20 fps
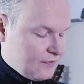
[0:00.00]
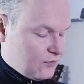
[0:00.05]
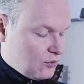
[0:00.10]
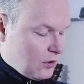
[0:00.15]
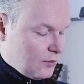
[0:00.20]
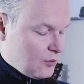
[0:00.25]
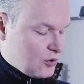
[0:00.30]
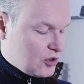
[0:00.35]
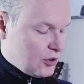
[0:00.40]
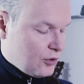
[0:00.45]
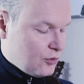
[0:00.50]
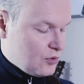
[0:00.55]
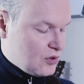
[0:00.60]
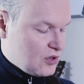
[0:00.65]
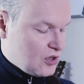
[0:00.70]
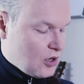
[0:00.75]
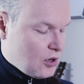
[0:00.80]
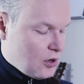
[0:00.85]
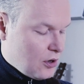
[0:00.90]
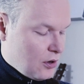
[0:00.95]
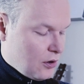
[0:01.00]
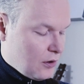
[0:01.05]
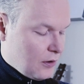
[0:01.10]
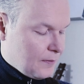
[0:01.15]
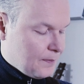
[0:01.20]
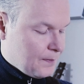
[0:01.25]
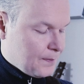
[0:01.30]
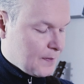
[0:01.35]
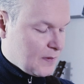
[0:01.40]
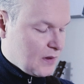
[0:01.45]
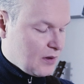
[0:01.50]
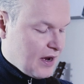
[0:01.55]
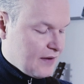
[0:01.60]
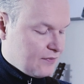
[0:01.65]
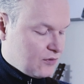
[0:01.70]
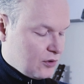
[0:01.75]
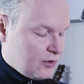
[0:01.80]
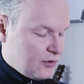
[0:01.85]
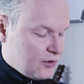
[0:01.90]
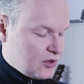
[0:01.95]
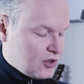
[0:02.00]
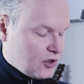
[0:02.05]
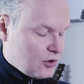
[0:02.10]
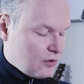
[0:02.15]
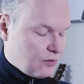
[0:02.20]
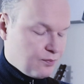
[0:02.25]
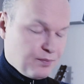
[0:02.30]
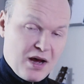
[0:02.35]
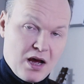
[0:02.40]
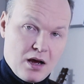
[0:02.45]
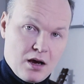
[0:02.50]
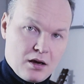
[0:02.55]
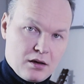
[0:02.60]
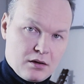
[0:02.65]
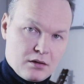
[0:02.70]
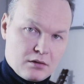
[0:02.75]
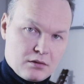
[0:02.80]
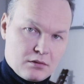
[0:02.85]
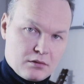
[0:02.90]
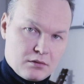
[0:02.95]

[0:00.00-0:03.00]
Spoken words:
almost lose your bar.